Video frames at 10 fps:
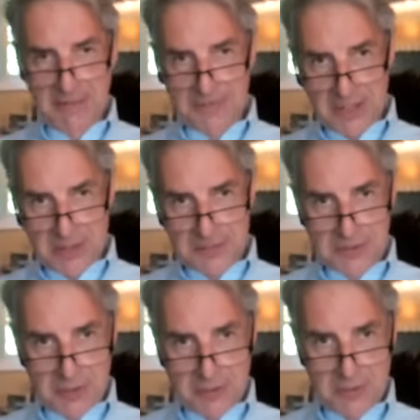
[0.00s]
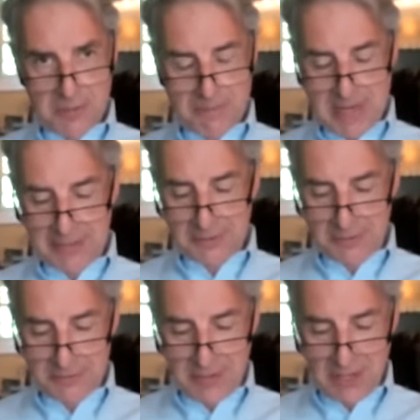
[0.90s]
For those who may
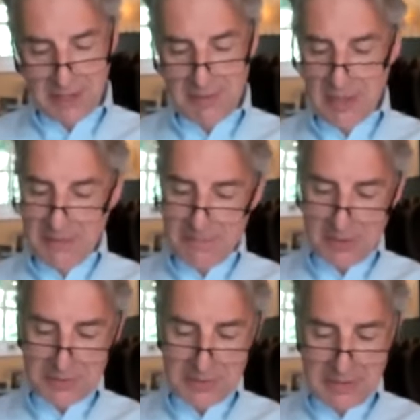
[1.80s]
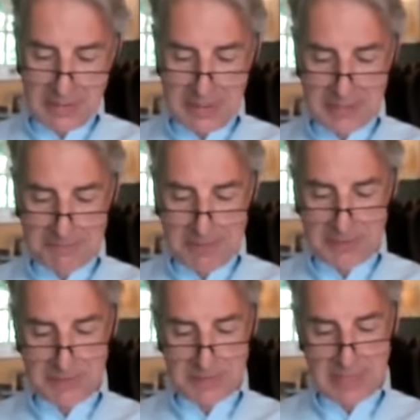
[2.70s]
not know, Martin is
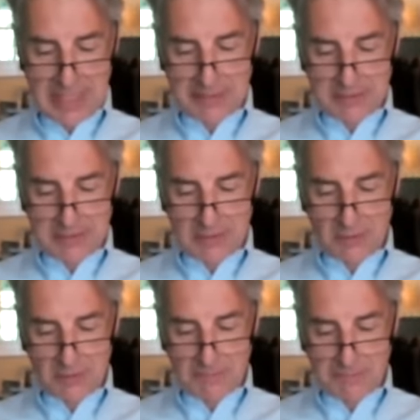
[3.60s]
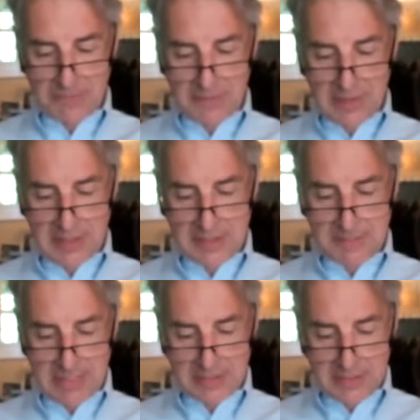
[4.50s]
business editor of the
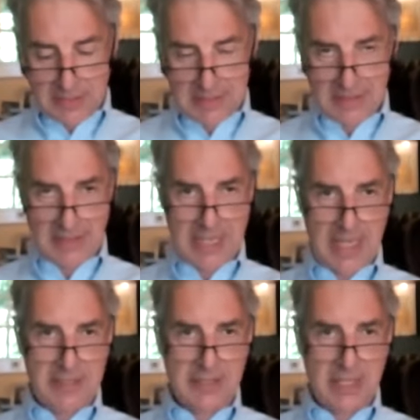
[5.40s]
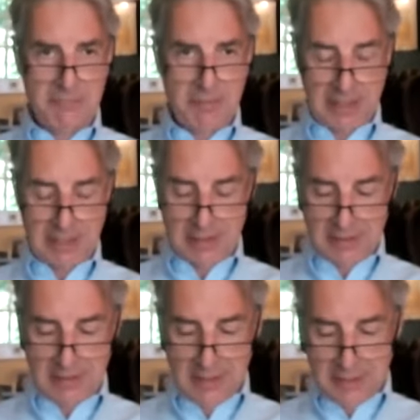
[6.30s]
Spectator and a
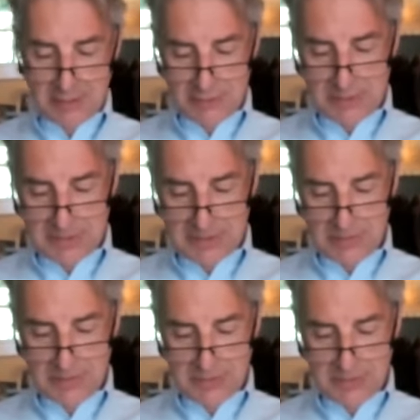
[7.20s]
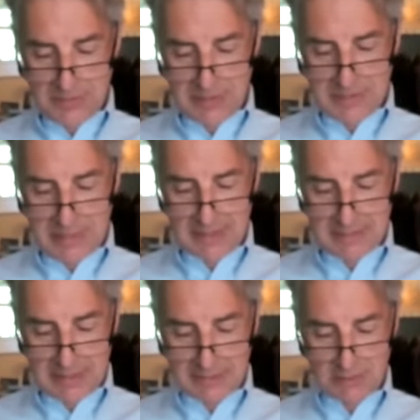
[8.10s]
regular contributor to the Daily
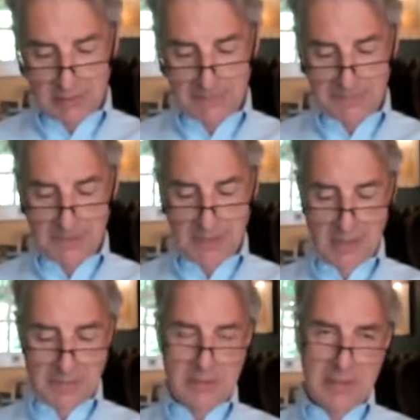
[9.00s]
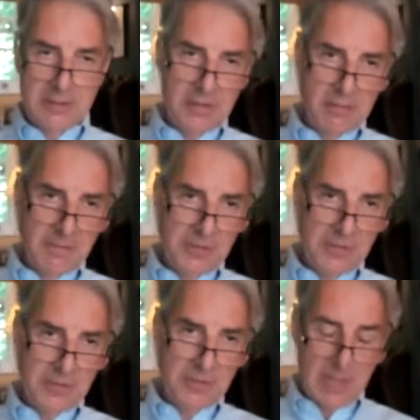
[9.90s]
Telegraph, the Literary
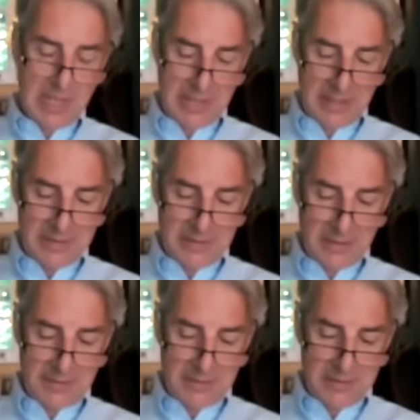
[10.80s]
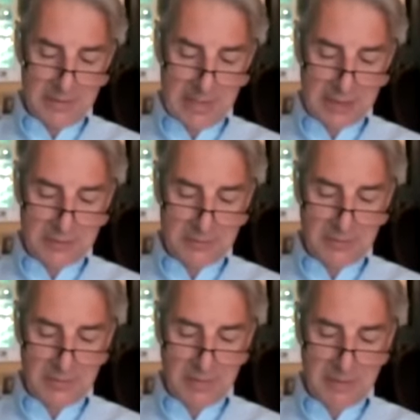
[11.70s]
Review, and other
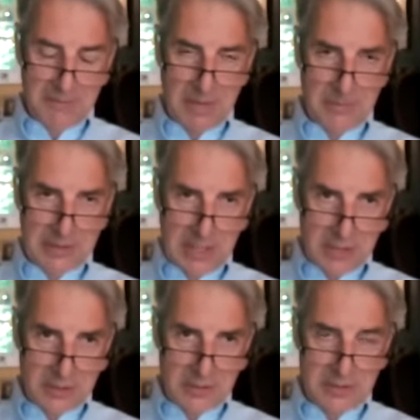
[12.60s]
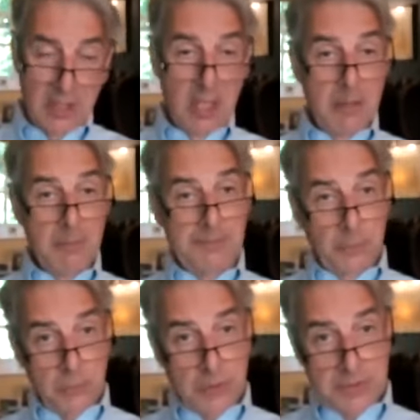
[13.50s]
national publications.
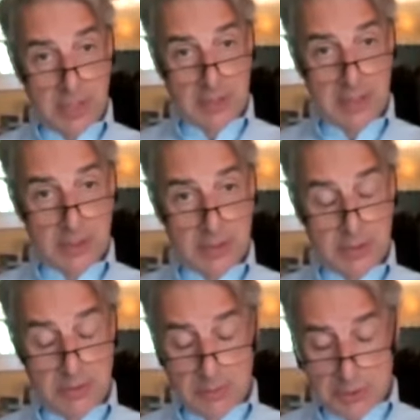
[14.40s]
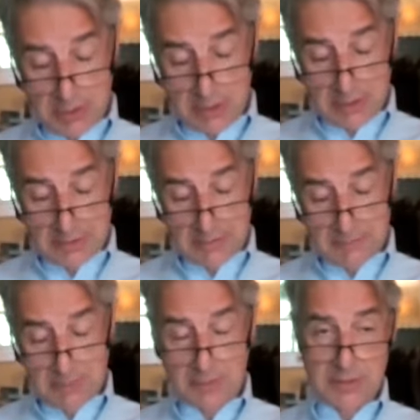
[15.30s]
Before turning to
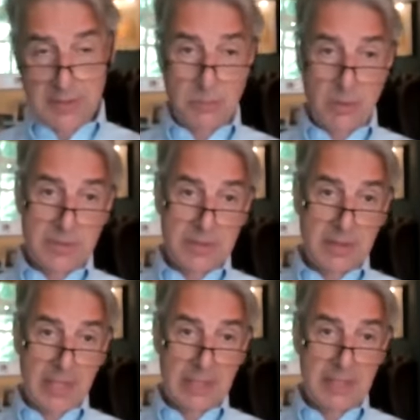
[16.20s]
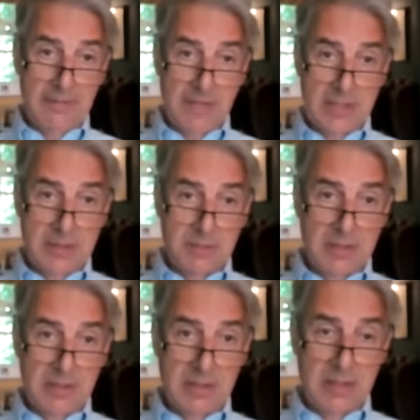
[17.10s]
journalism, Martin was an
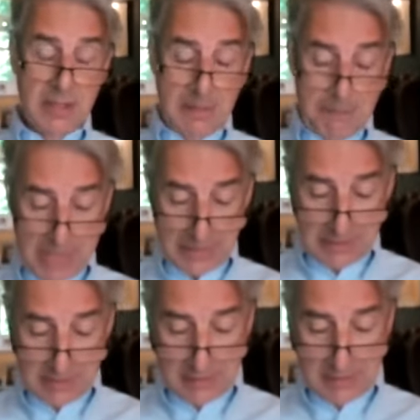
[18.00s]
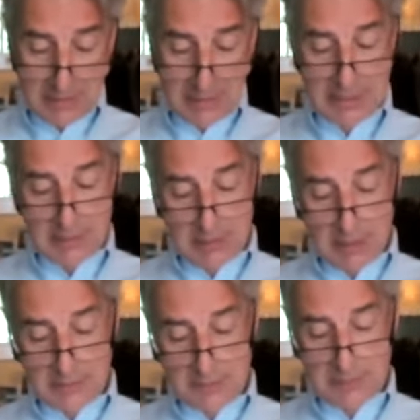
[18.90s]
investment banker in
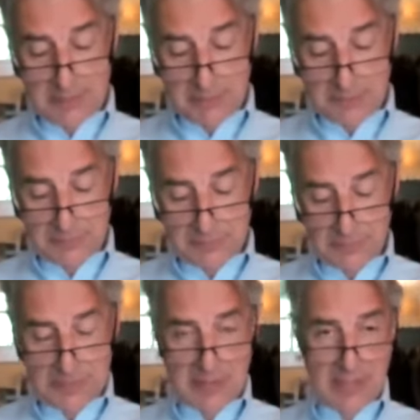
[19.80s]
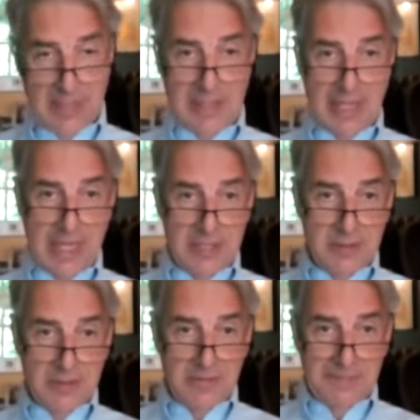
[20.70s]
London, Brussels, and
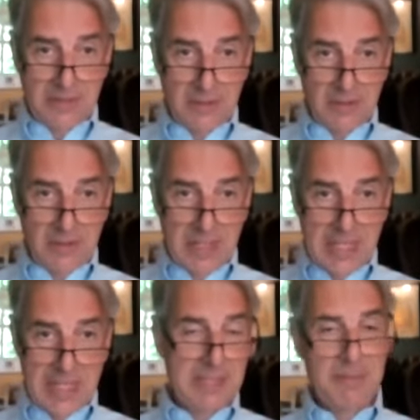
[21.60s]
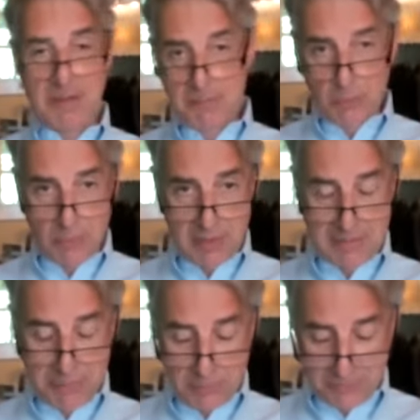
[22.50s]
the Far East. But more
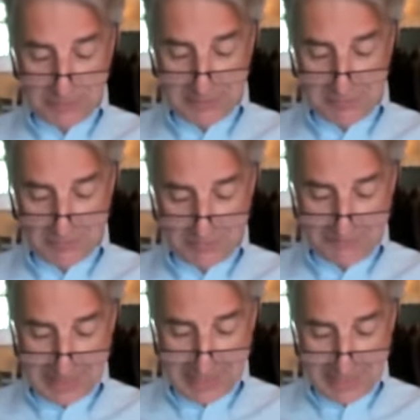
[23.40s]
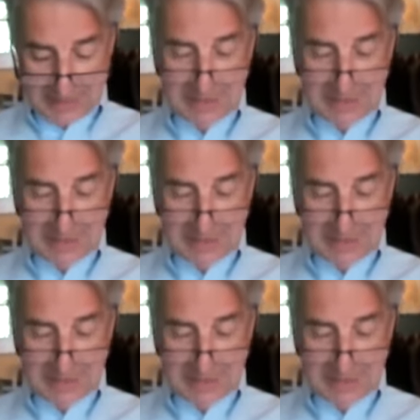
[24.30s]
important than all of that